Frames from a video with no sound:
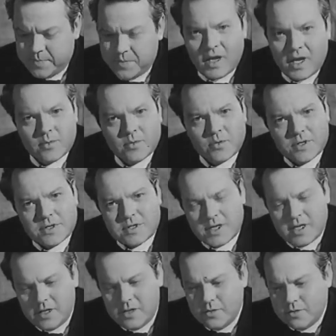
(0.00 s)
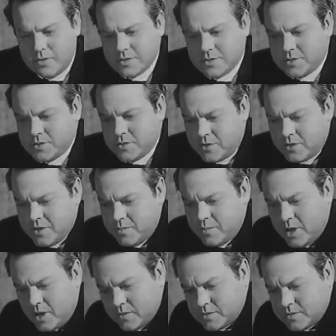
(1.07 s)
I'm going to tell you a story
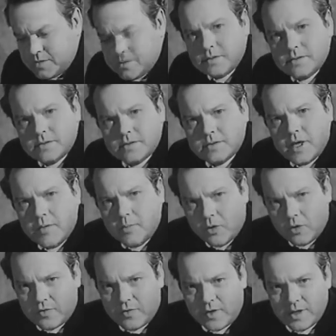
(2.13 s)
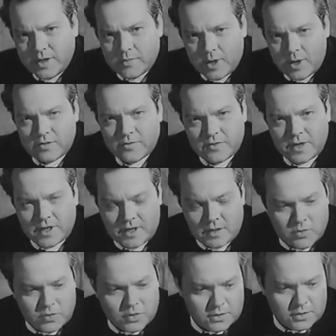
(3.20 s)
about a bullfight, about a
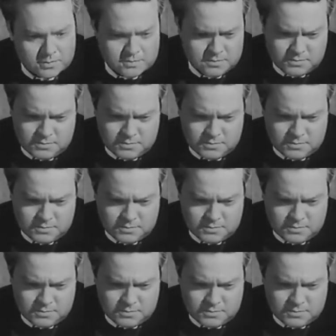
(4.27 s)
fighting bull.